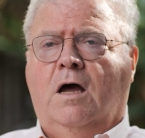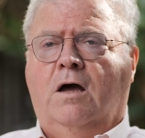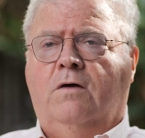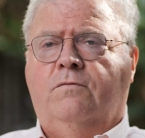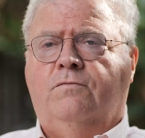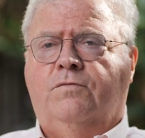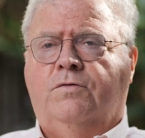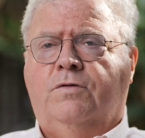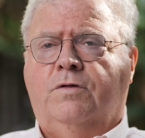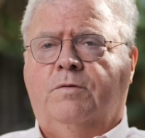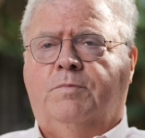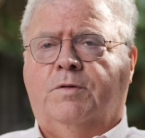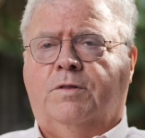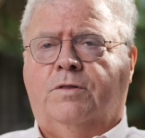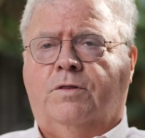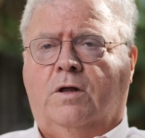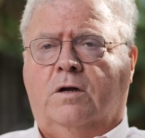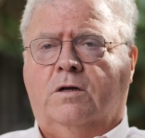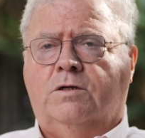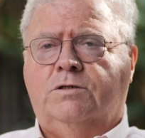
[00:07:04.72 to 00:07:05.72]
of the
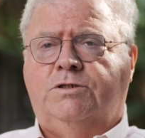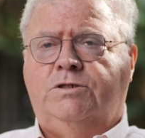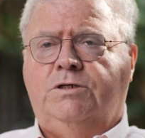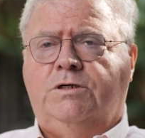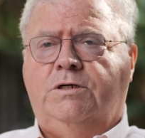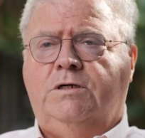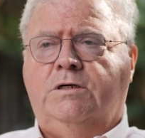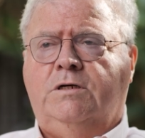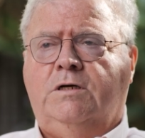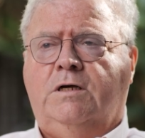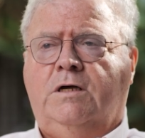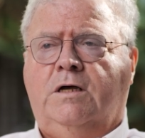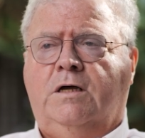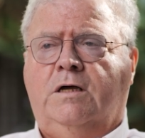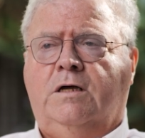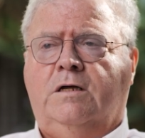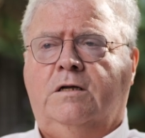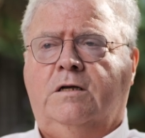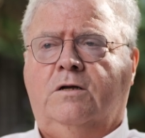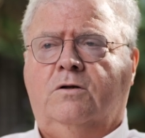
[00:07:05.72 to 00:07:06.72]
pathology
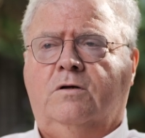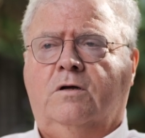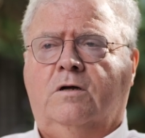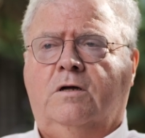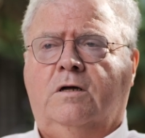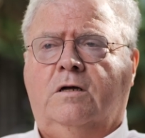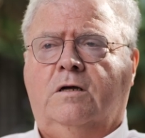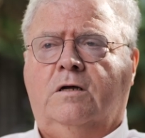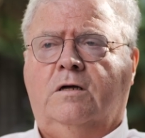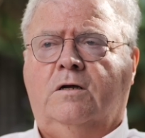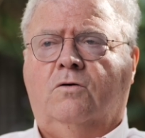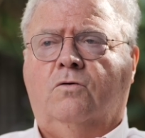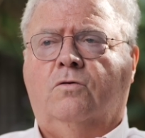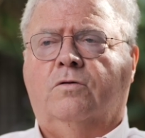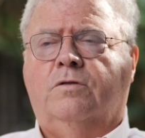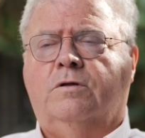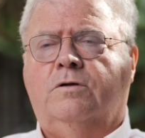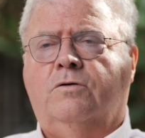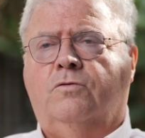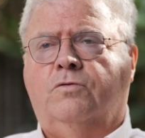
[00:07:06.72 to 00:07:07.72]

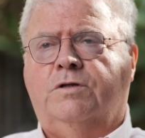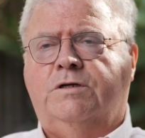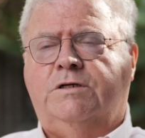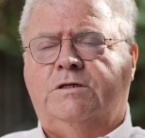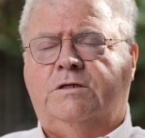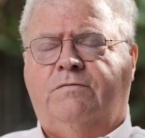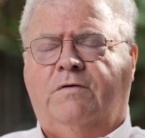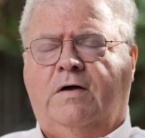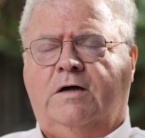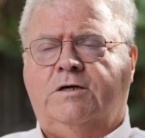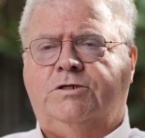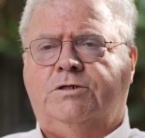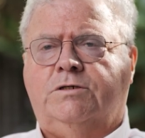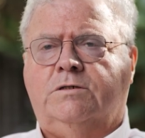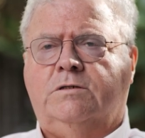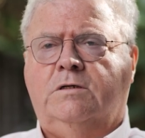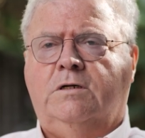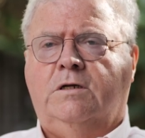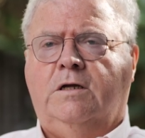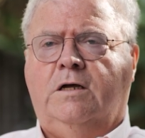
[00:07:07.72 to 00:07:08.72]
or the
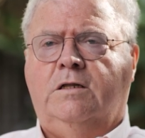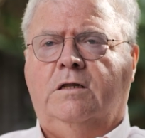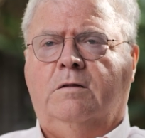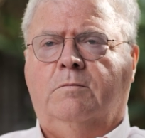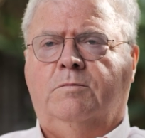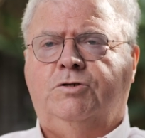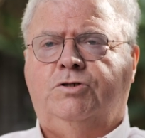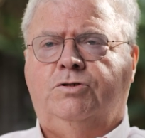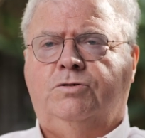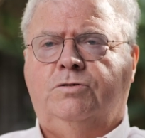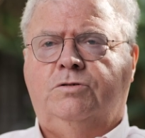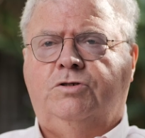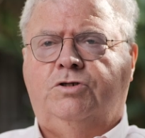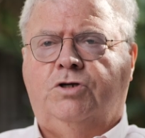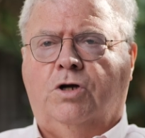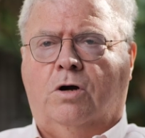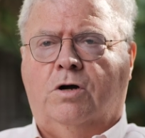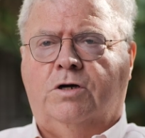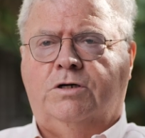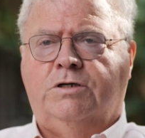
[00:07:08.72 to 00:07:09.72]
dysfunction in the
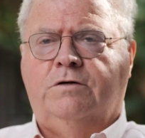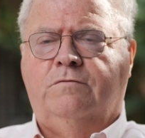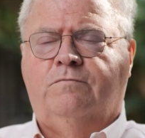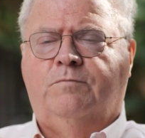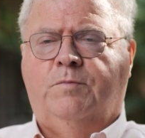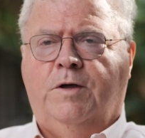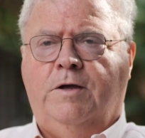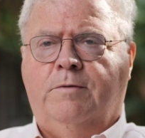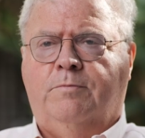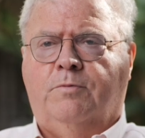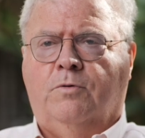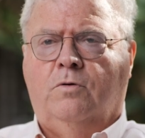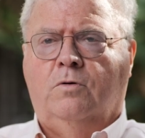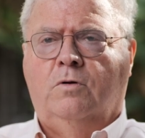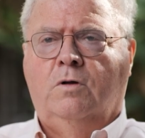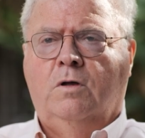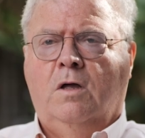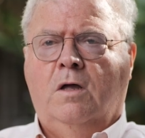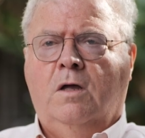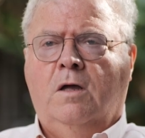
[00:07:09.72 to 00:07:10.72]
majority of people.